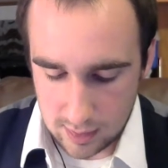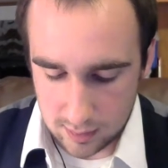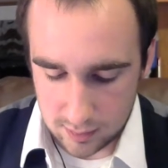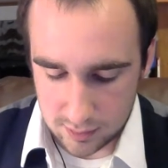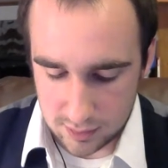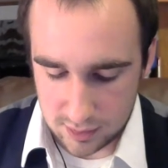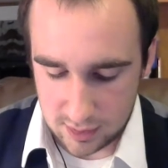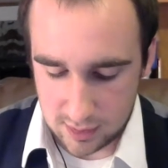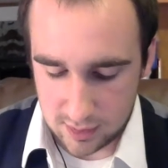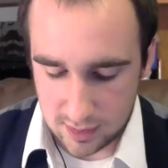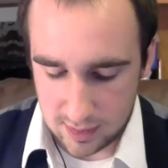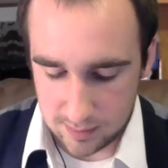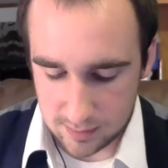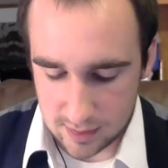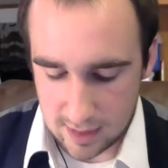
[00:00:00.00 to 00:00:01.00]
she
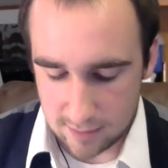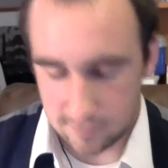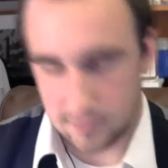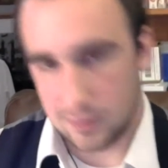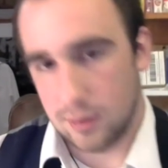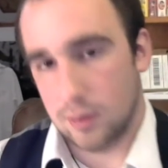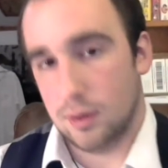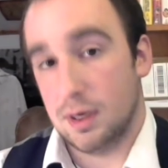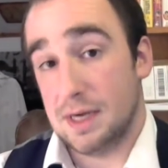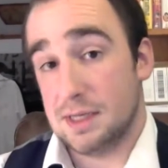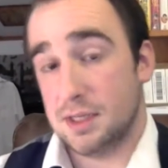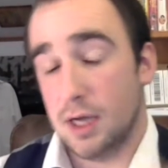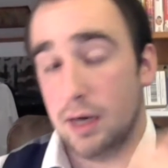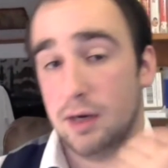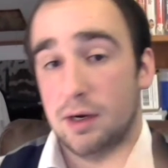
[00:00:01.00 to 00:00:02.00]
keeps that for her
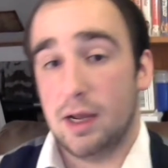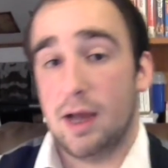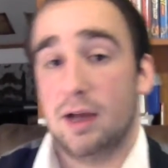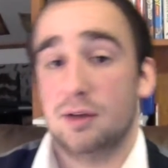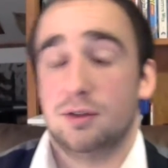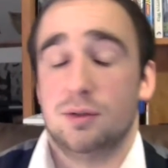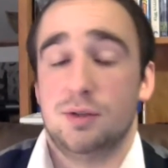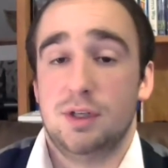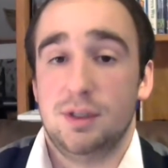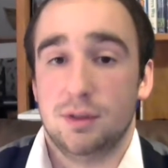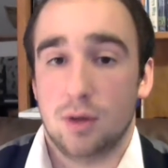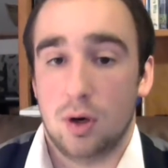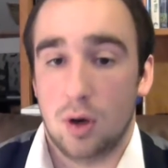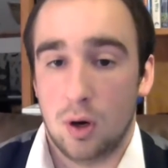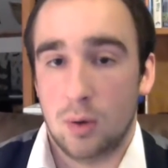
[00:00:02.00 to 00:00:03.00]
entire dial, so
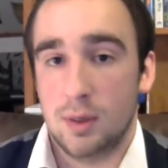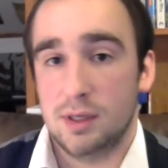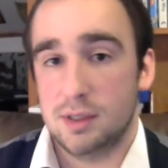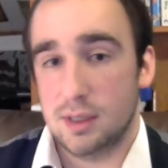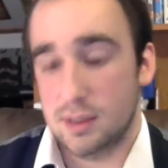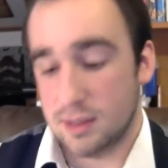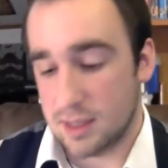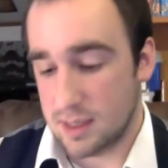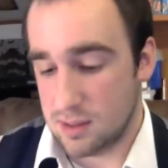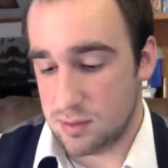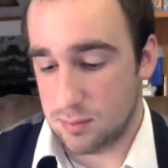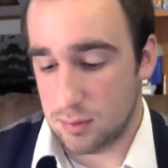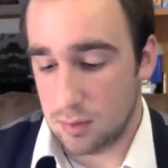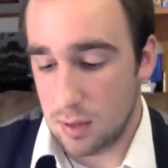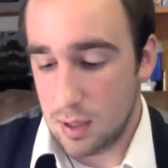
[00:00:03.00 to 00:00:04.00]
she's always
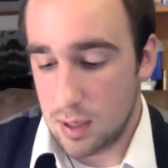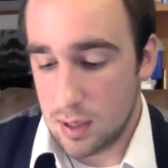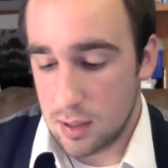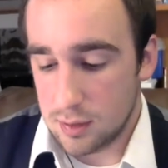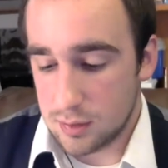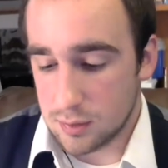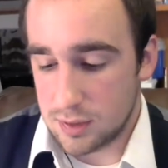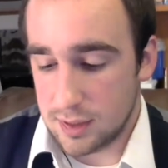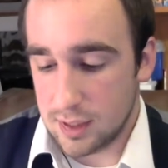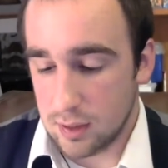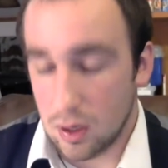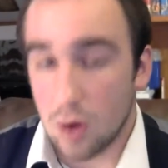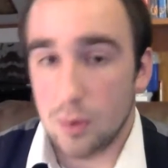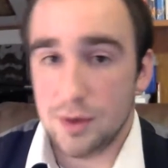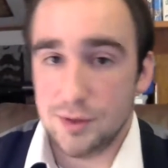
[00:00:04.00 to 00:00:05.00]
intangible. So she can
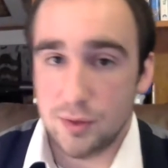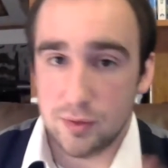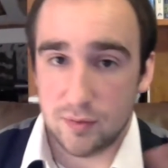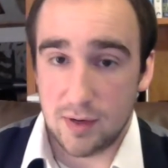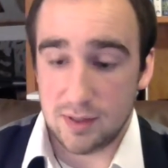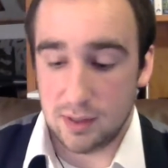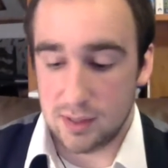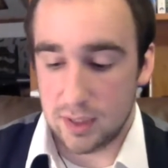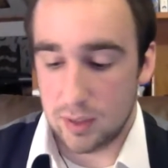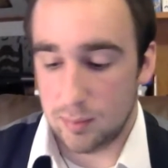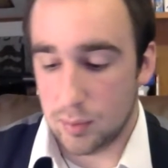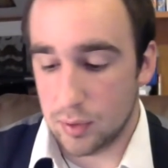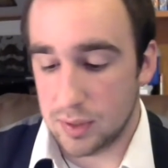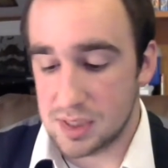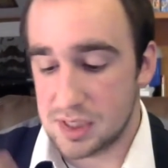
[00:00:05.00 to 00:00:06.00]
always use phasing
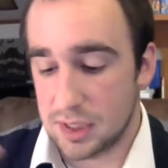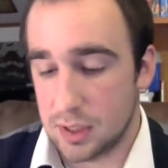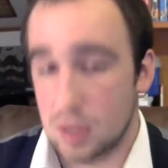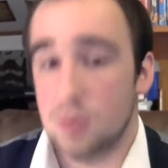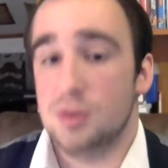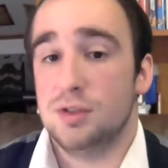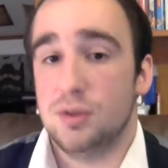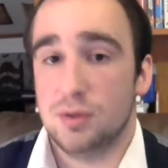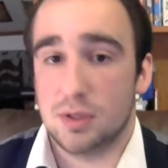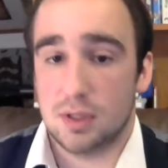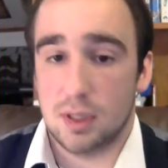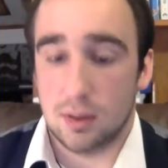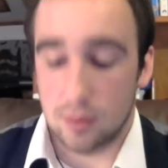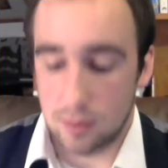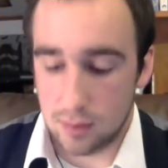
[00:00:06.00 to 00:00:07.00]
teleport, she can always use
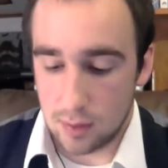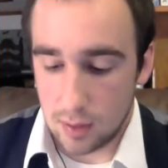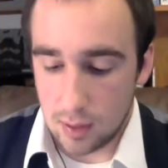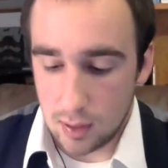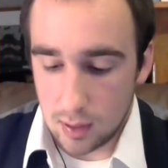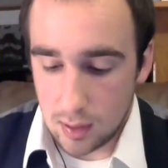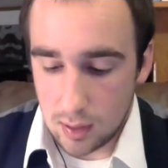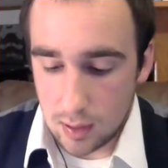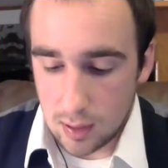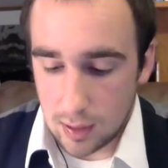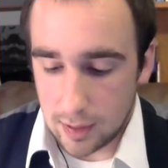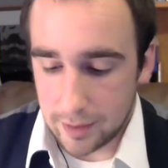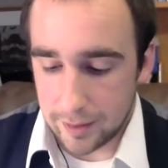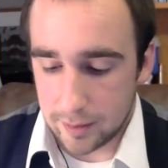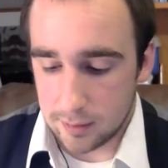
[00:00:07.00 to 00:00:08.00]
stealth.
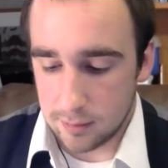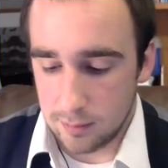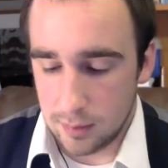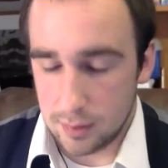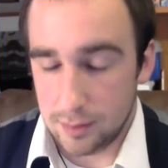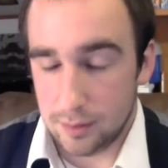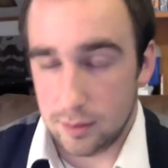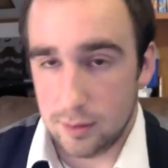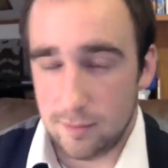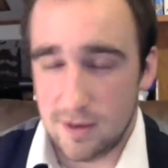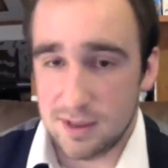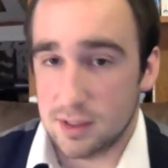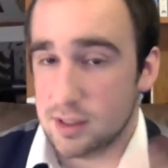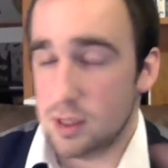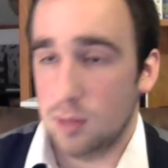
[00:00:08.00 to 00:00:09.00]

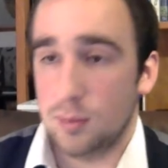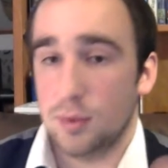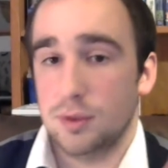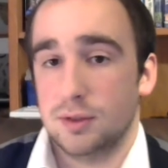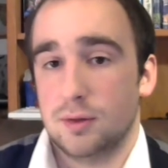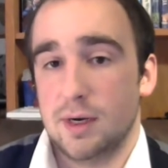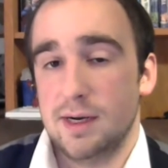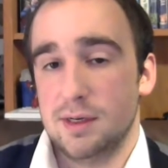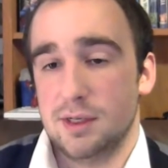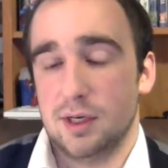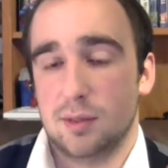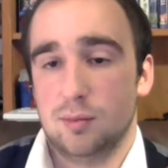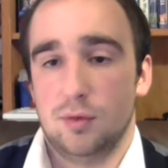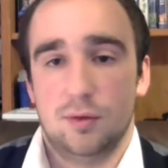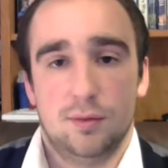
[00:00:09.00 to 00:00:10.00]
Phasing teleport is great. She
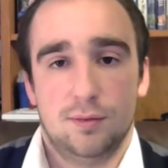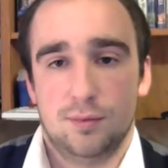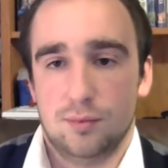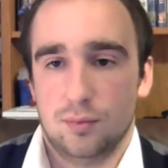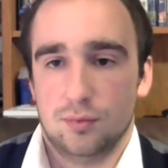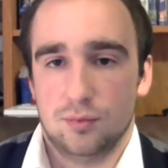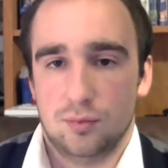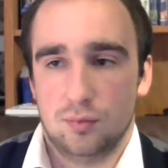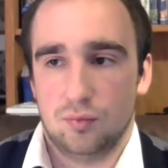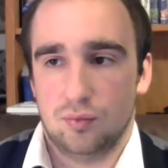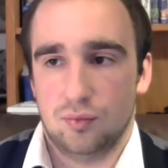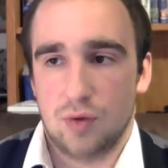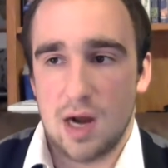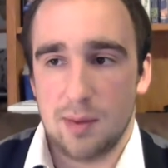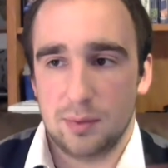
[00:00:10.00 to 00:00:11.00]
can move
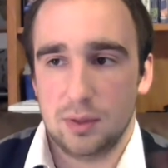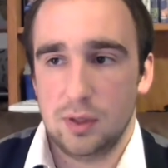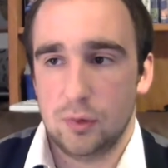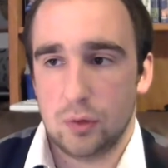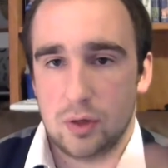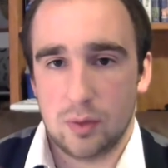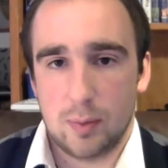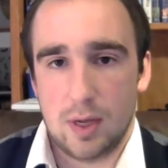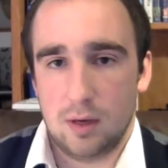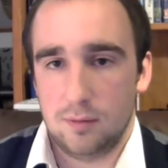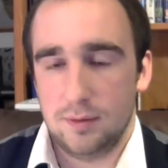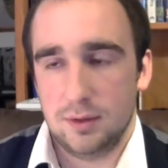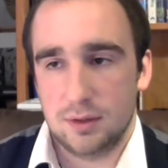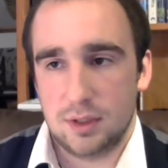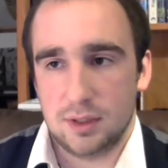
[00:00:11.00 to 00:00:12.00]
rapidly throughout the
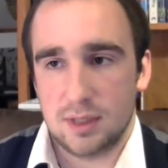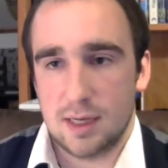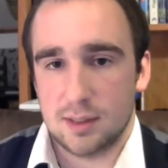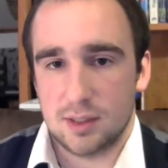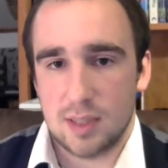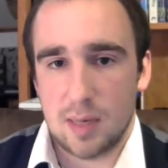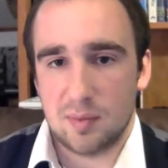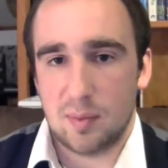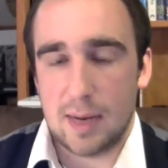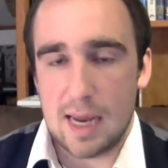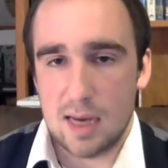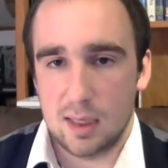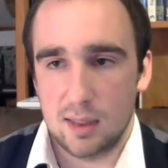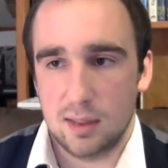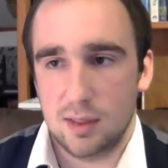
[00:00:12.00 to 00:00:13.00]
battlefield. She's not stopped by
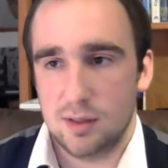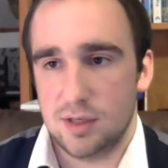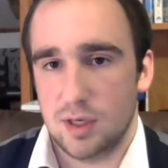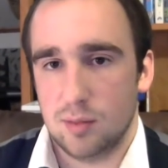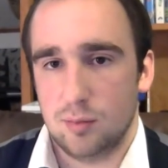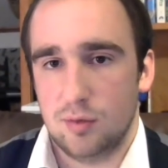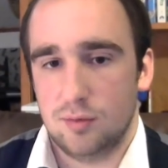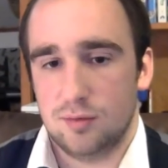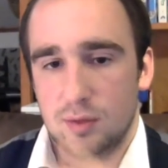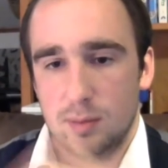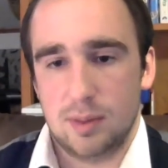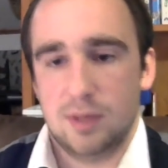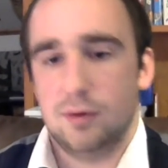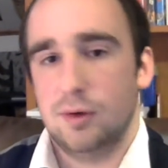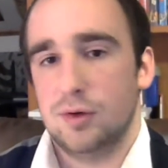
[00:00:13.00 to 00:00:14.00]
anything. She can move from
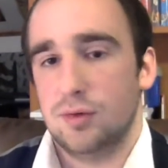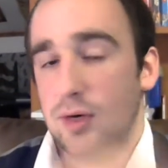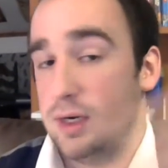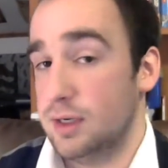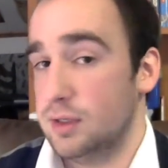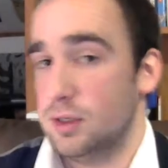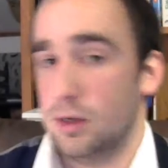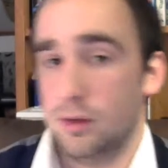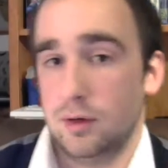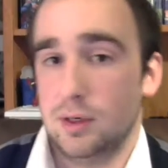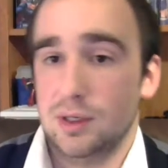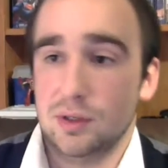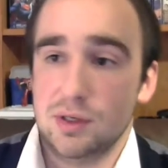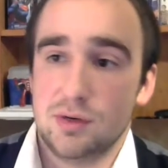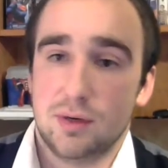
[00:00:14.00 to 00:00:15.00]
hindering terrain into other
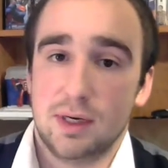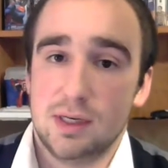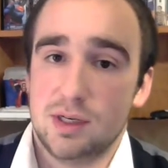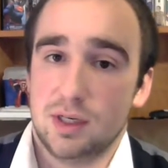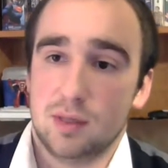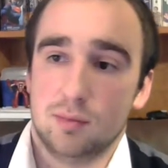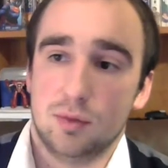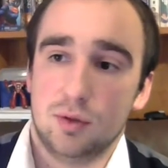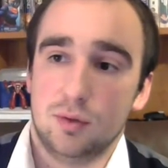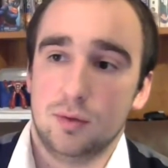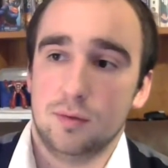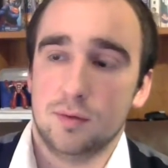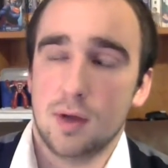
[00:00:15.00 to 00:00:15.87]
hindering terrain. She can move